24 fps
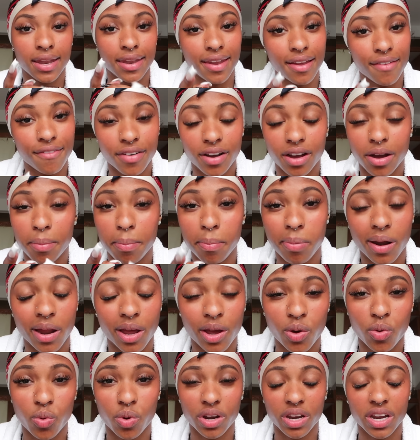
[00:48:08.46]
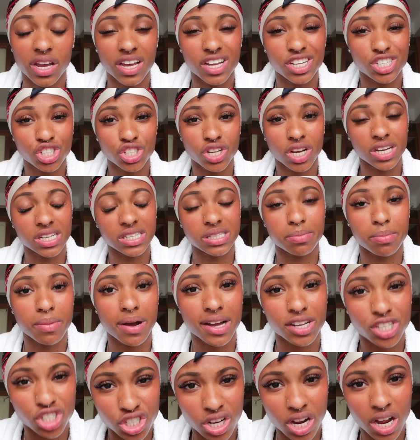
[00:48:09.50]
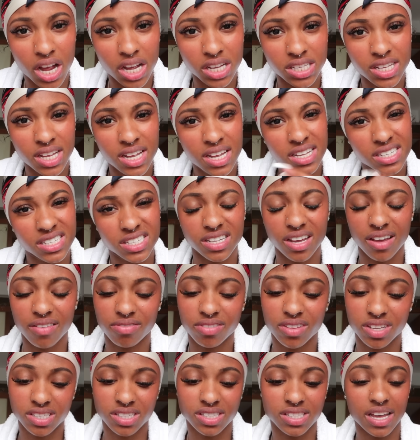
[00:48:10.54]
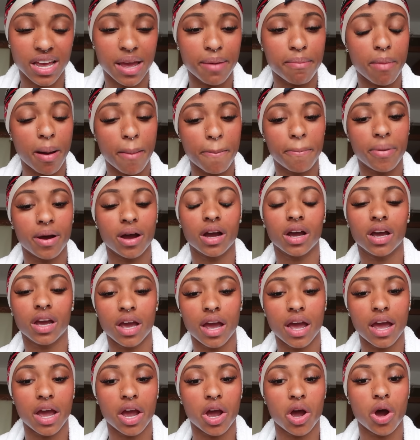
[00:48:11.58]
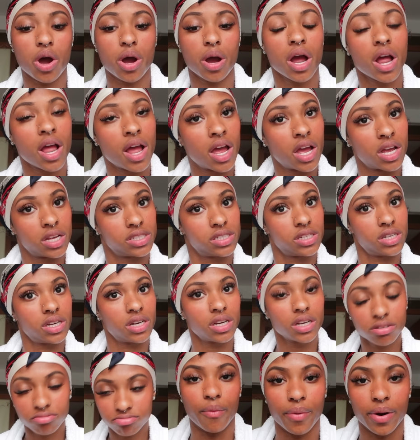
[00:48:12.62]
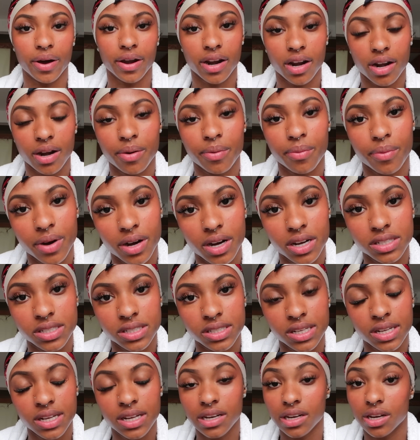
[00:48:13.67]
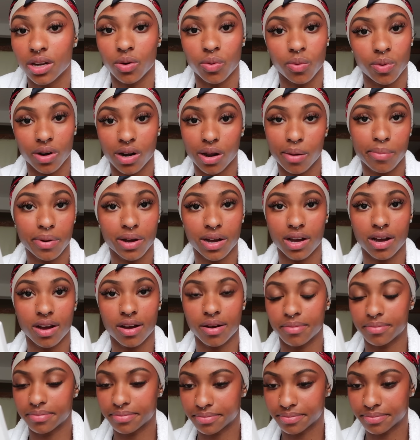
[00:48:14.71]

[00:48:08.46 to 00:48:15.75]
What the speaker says: Never complain when they chase my tracks. Yeah, safe to say I put gang on back. One in once, that's what I become.